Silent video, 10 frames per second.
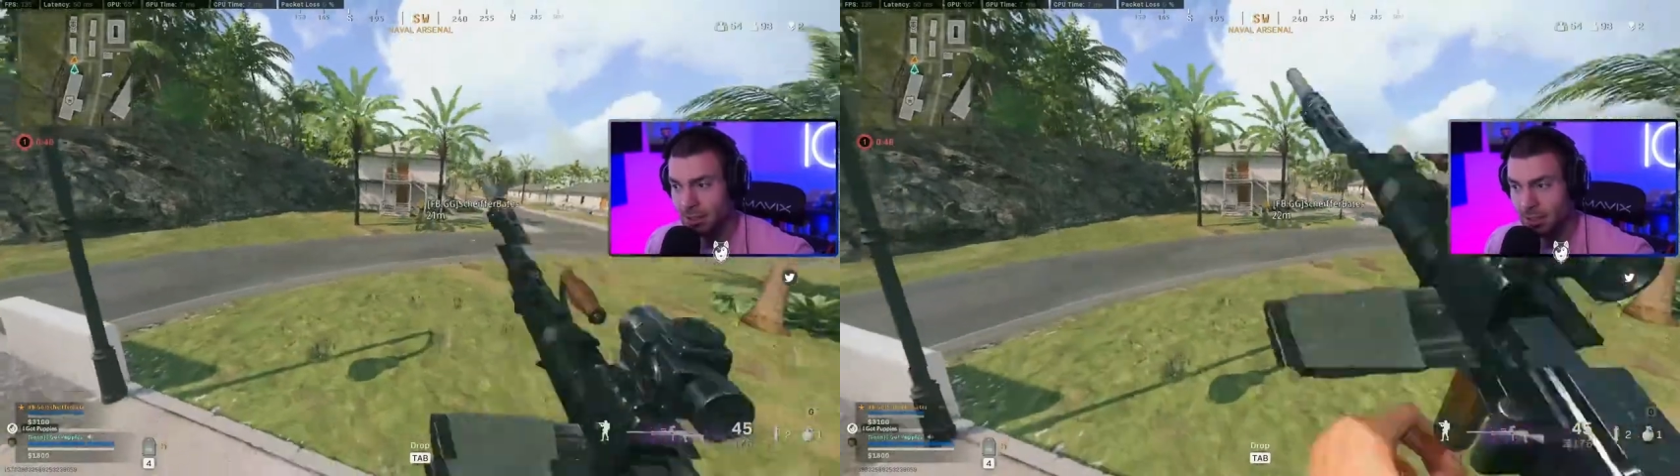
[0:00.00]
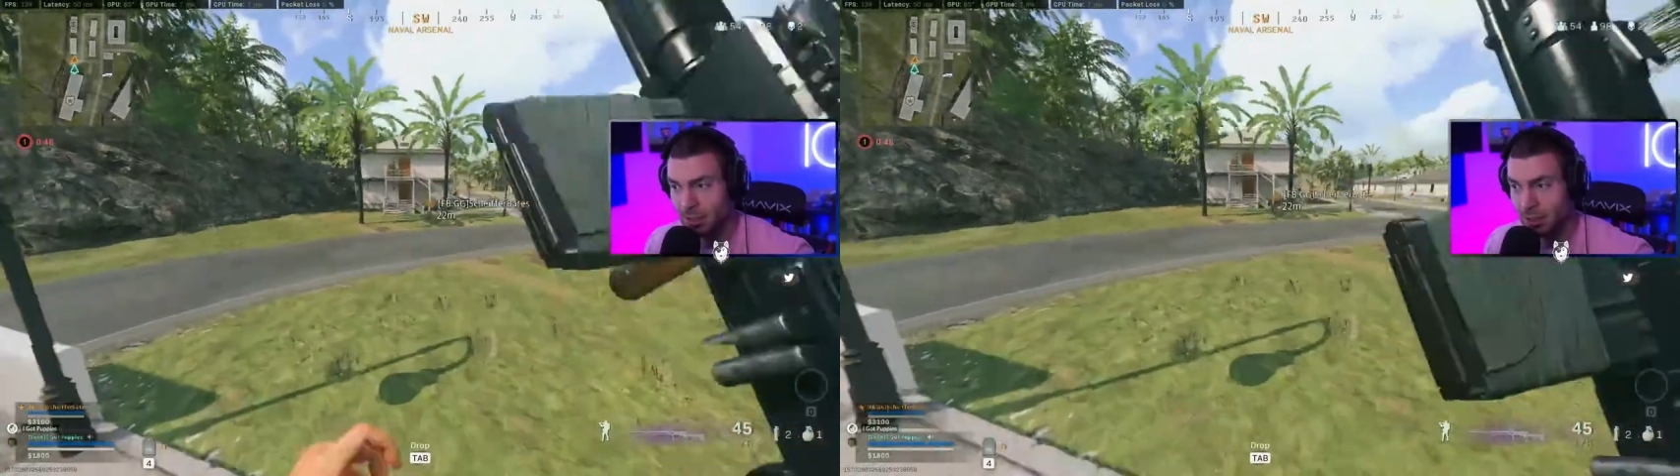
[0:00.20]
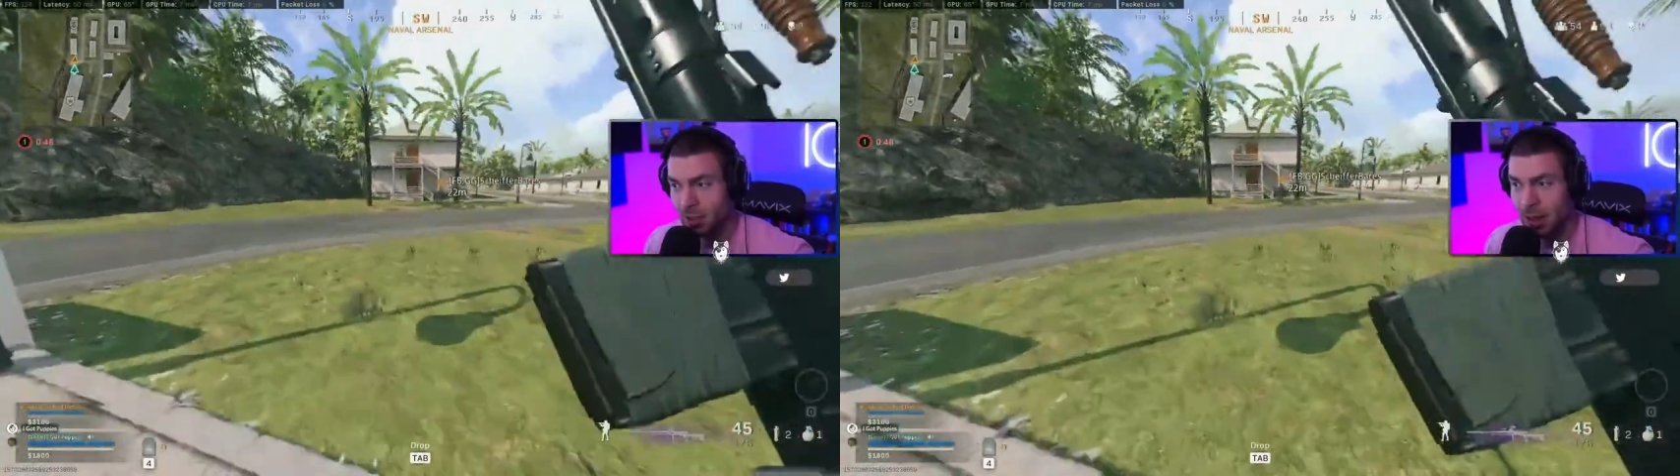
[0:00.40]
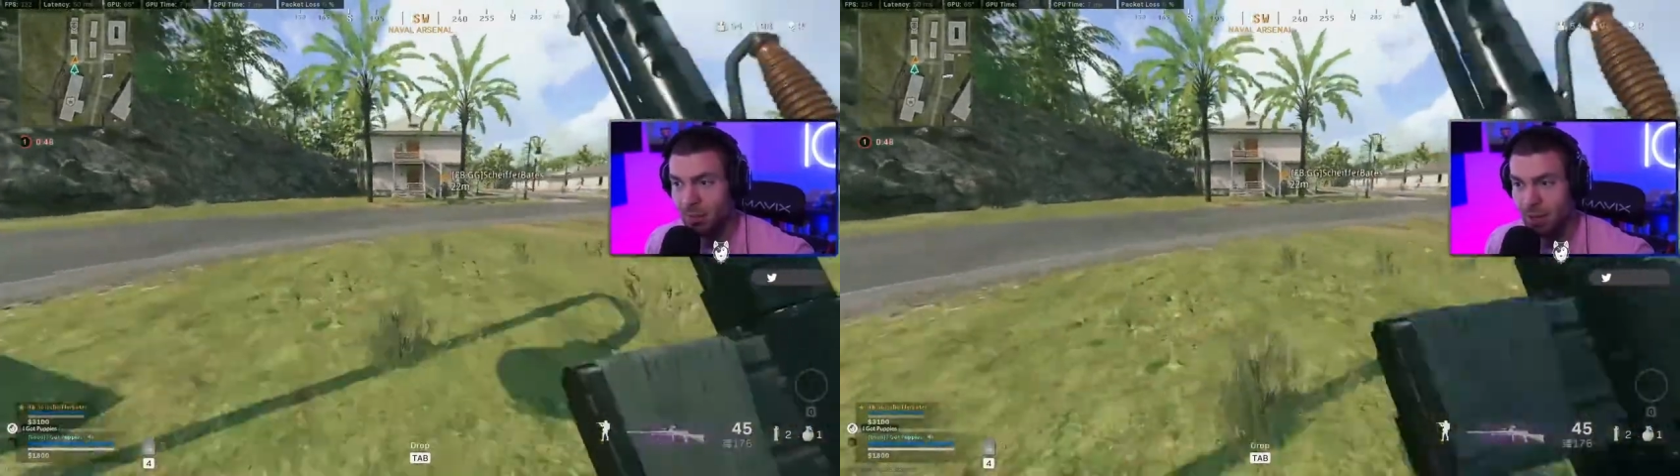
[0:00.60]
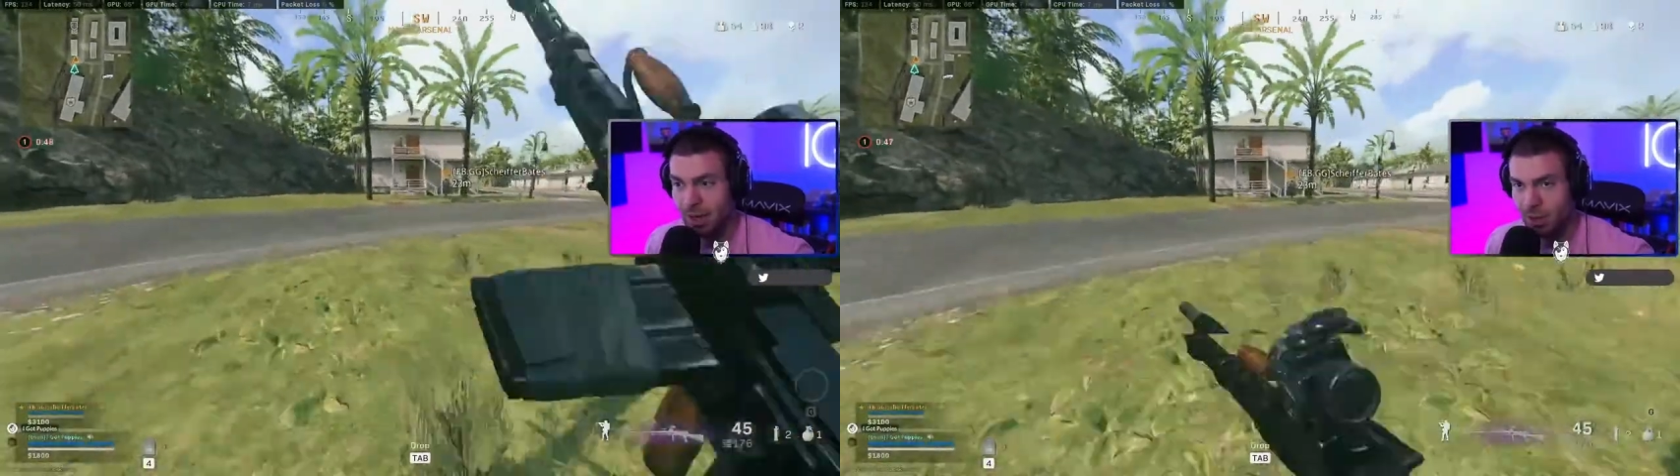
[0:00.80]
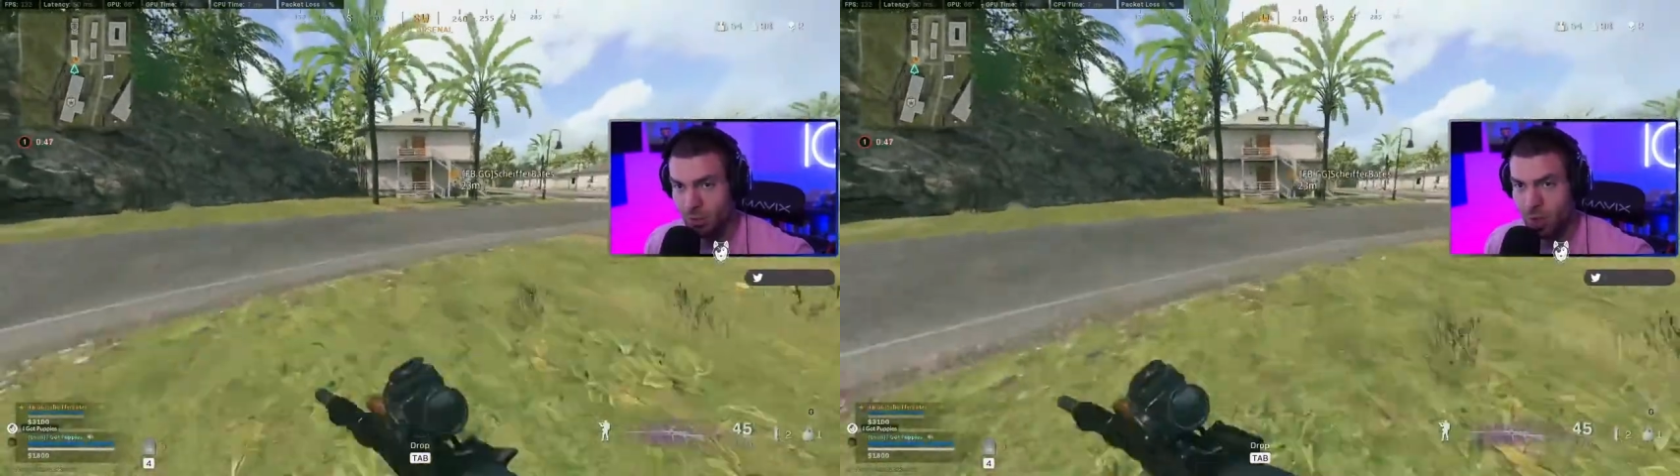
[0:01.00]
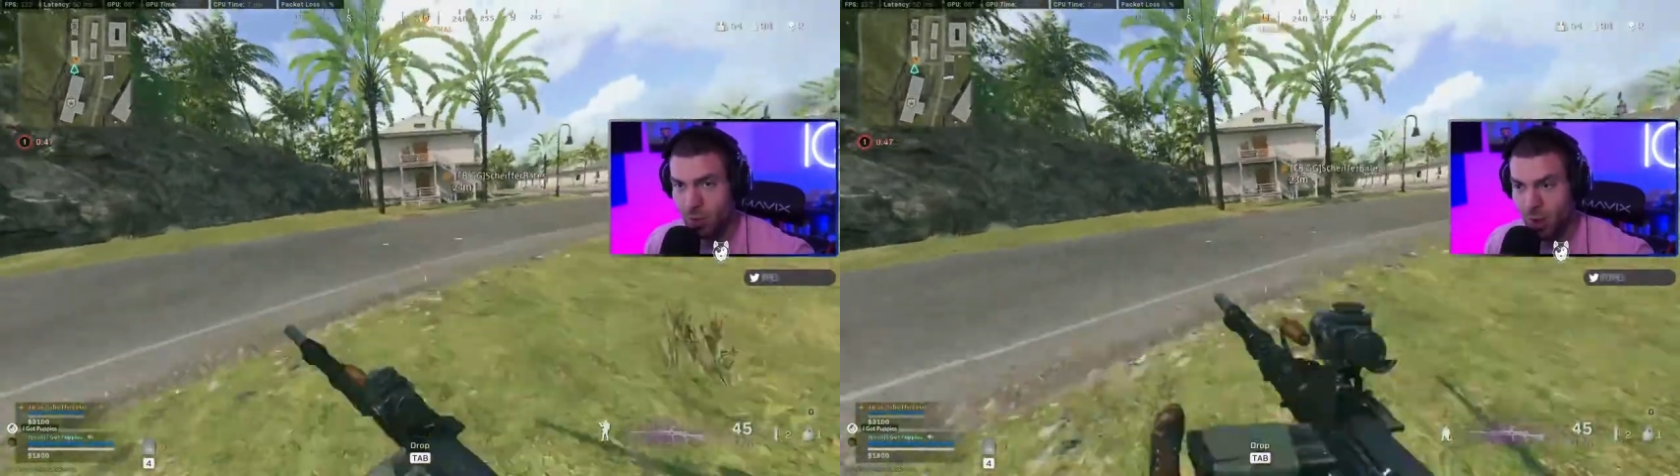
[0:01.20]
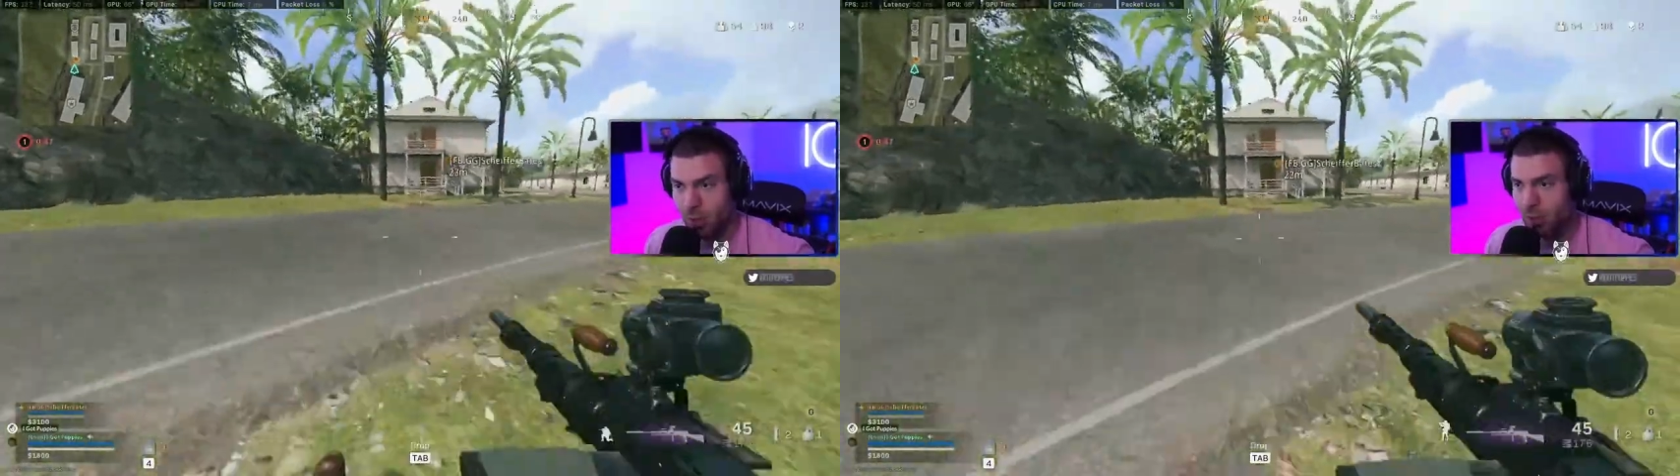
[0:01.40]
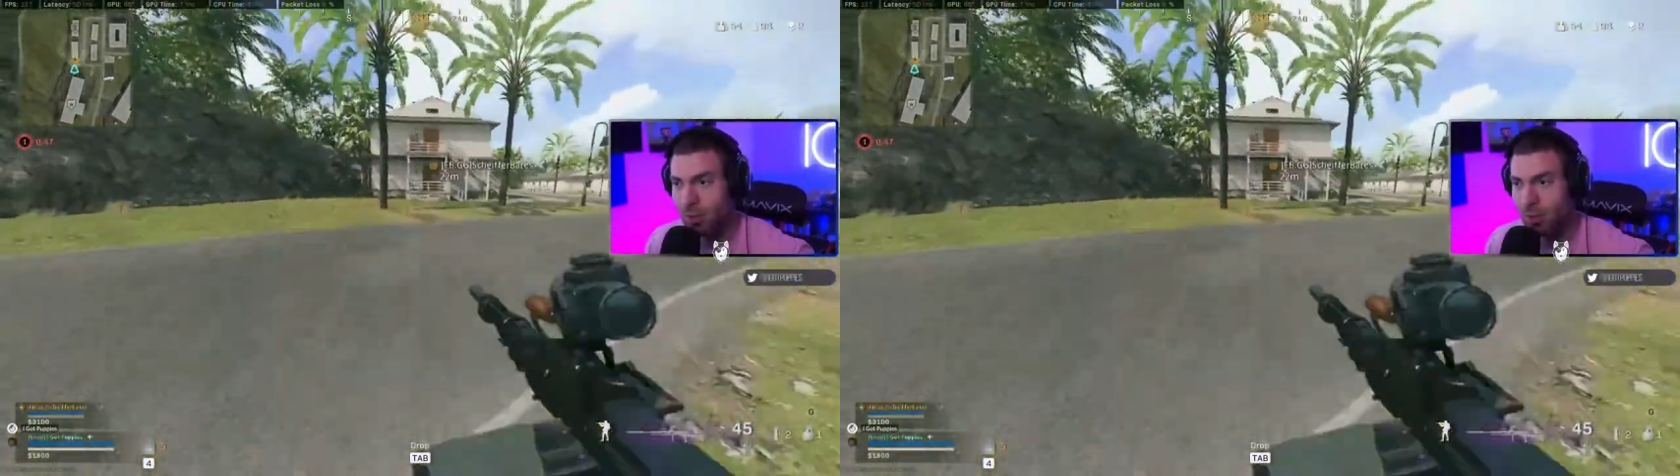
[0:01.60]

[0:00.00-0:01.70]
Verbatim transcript: decent loadout that I can rock with,